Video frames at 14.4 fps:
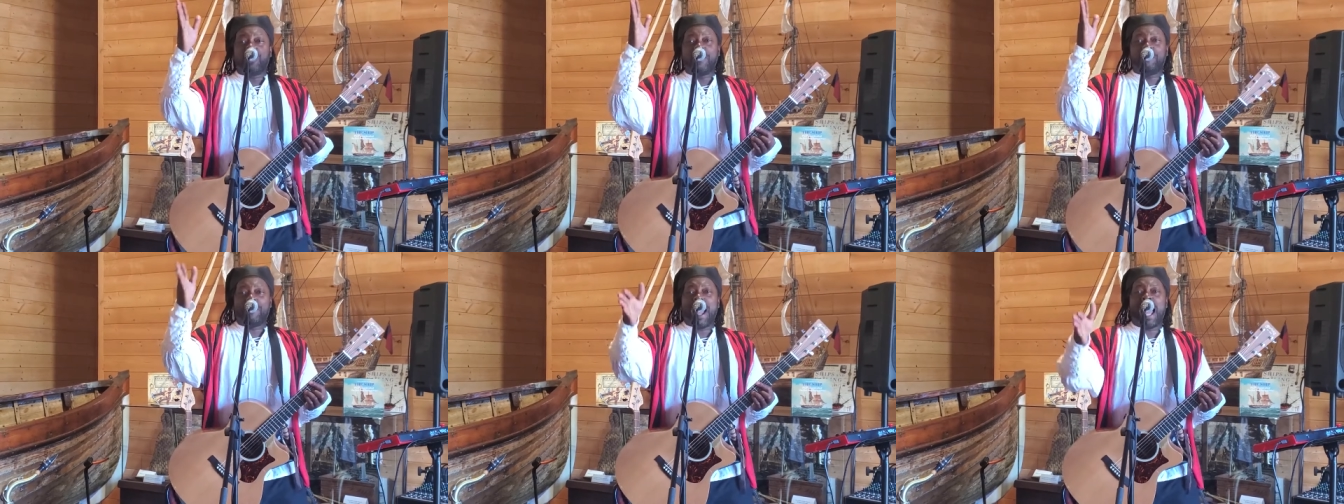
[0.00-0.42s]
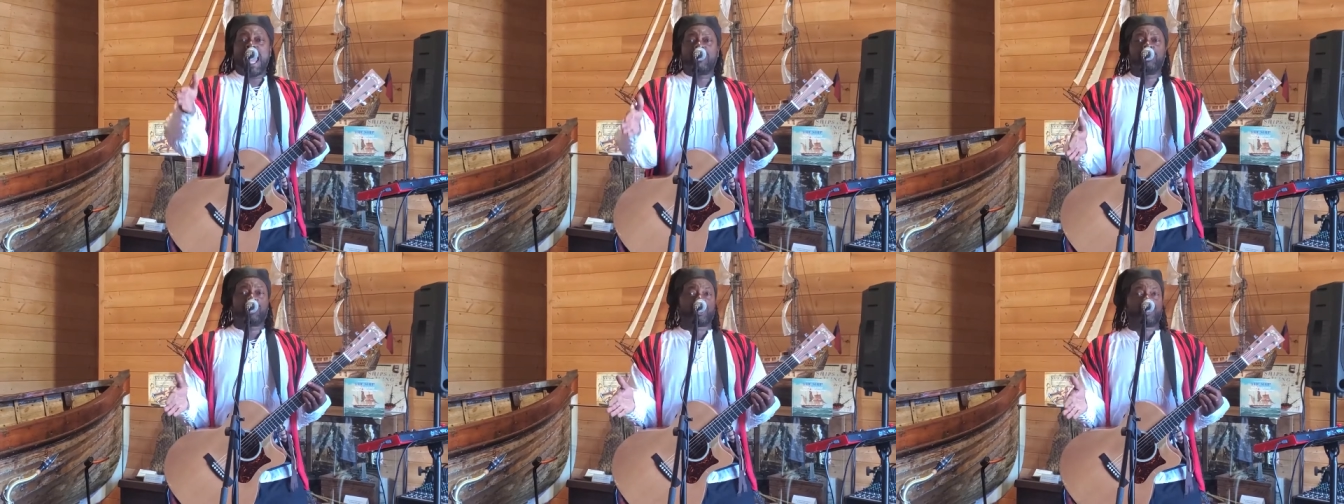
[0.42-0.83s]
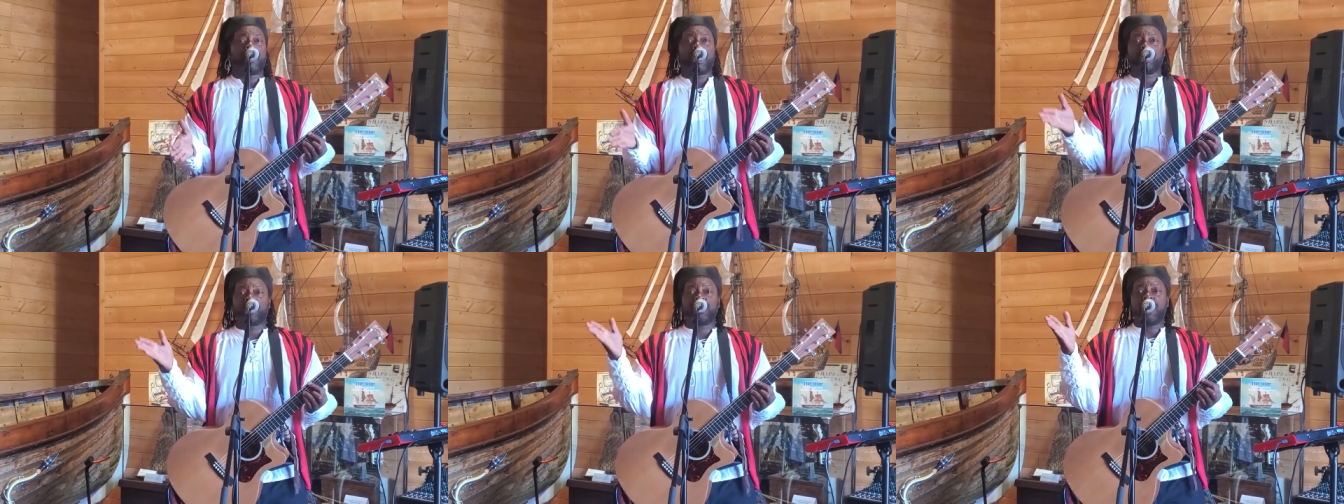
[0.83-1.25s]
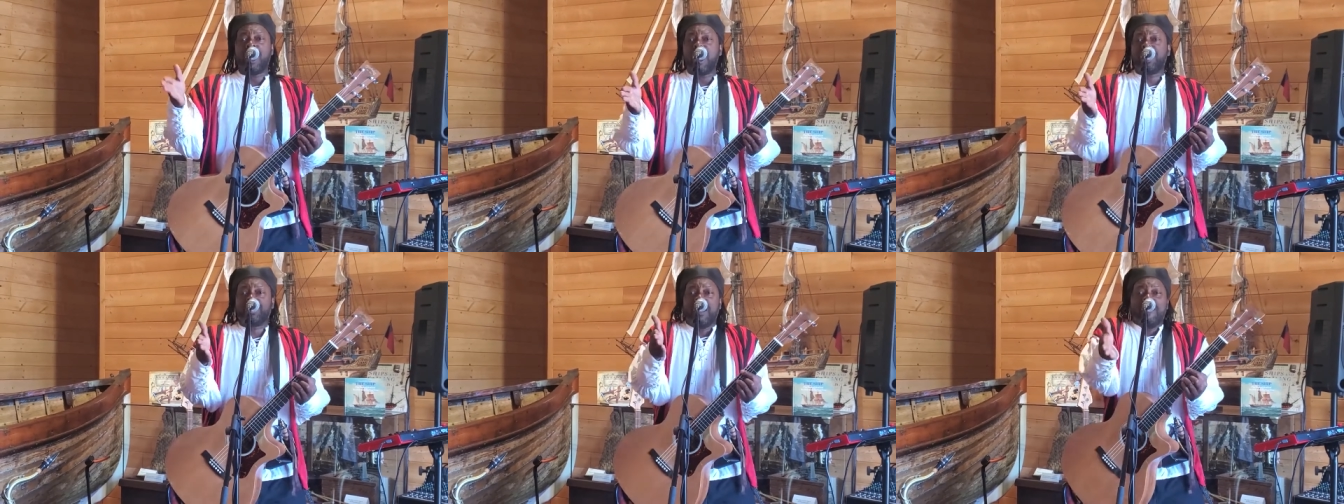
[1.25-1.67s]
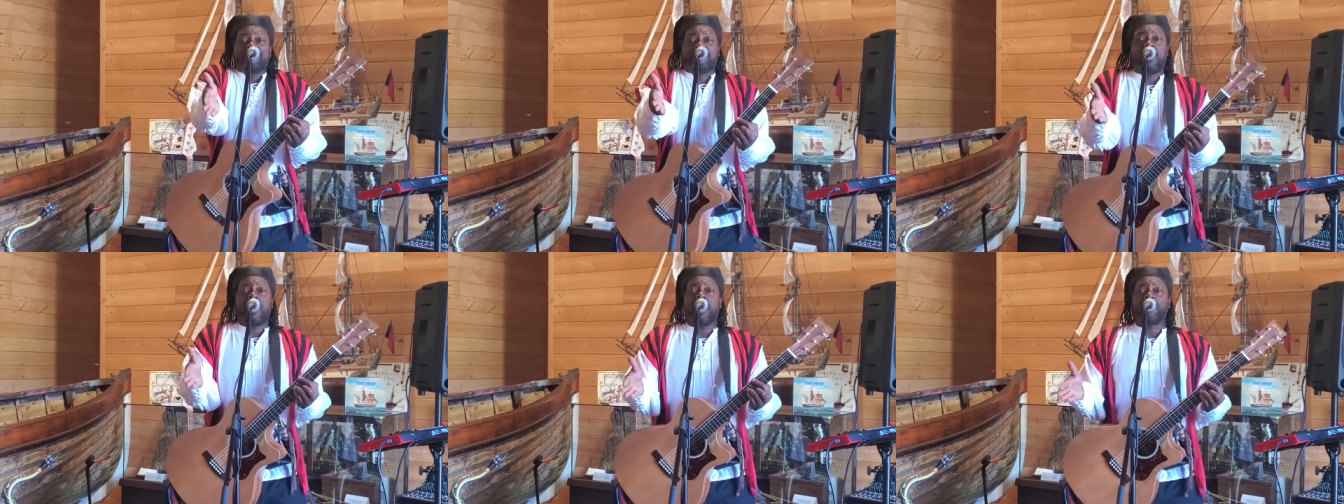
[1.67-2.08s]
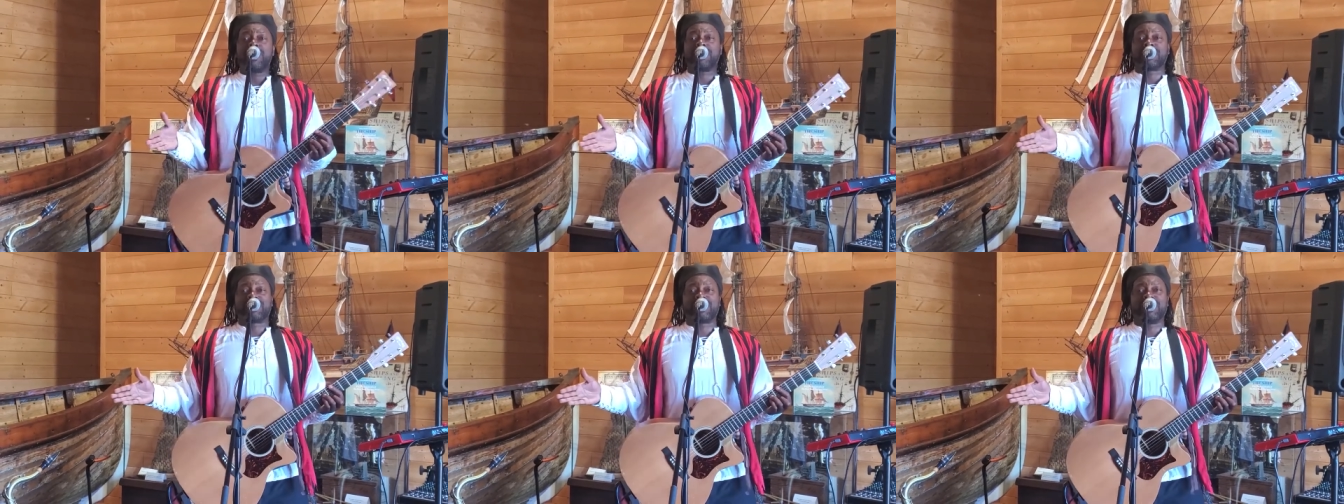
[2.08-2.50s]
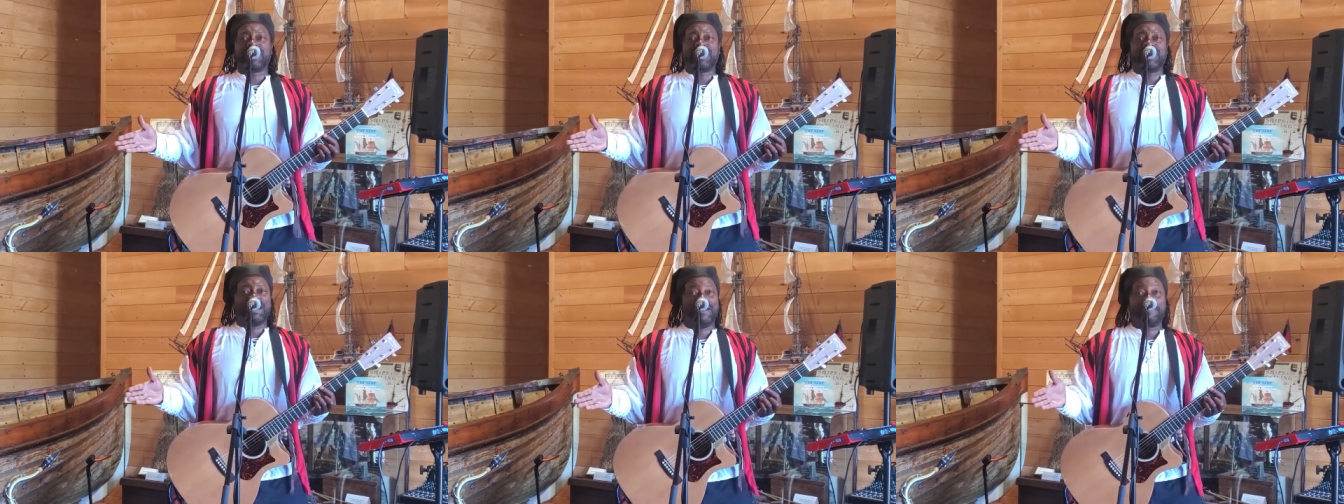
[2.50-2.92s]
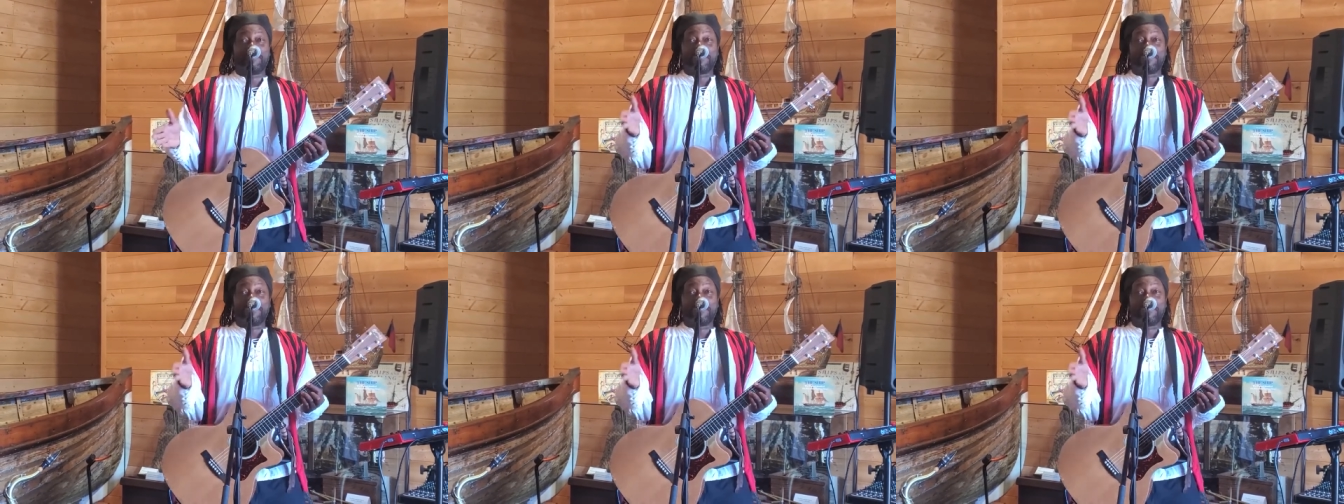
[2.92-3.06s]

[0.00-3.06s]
a pirate's treasure hunt far at sea.